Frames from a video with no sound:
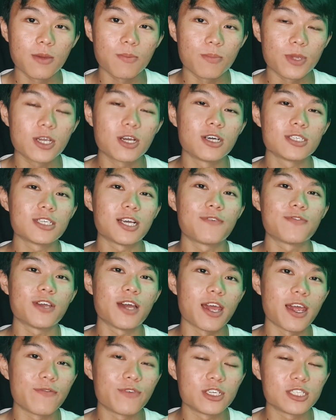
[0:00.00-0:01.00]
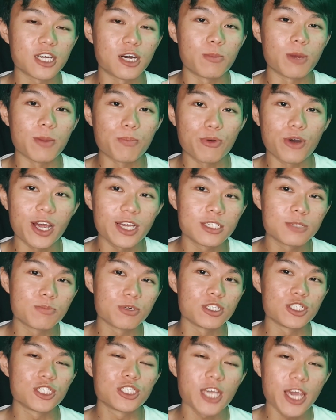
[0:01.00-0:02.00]
because after I average out my price
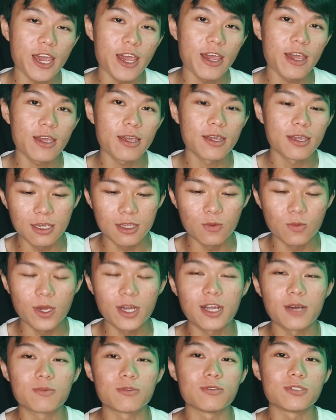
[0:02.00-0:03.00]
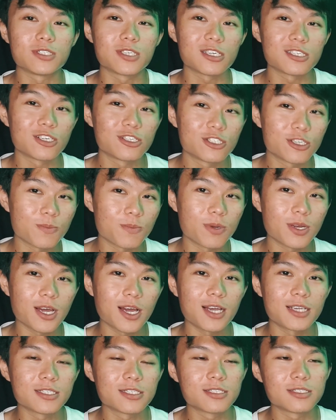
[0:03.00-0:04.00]
per share, it went up to 600
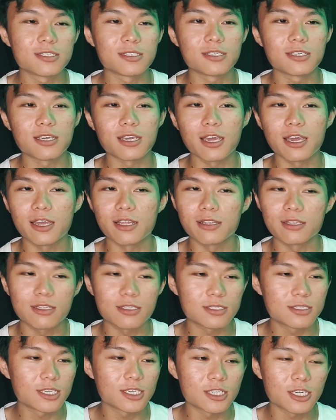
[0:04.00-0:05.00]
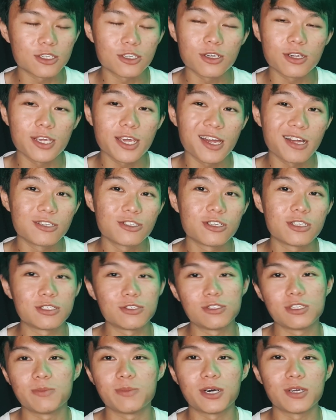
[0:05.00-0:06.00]
plus, and 600 to 800 is
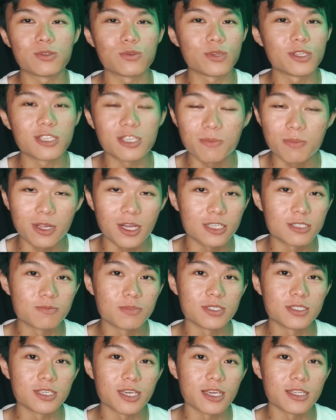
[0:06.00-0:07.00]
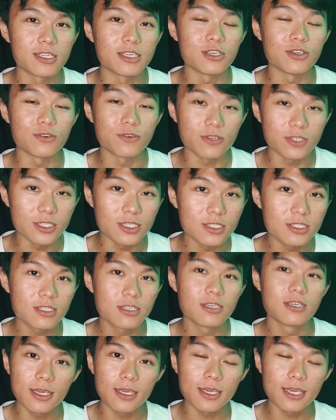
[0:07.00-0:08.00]
only about 20% increase.
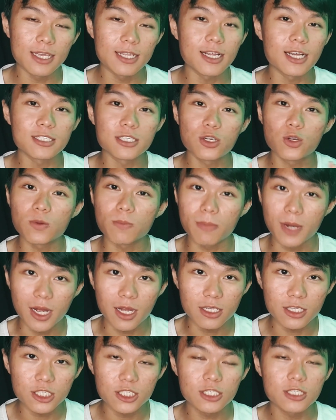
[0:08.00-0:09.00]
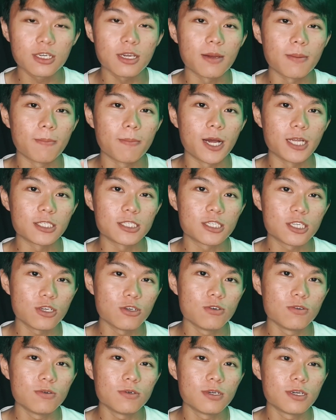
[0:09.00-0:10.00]
It doesn't look much, but
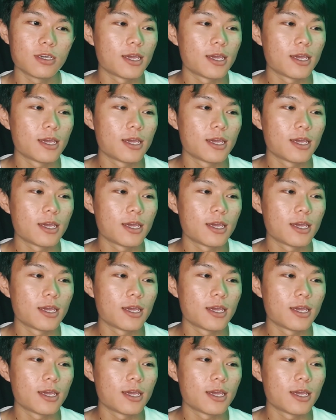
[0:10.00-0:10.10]
still,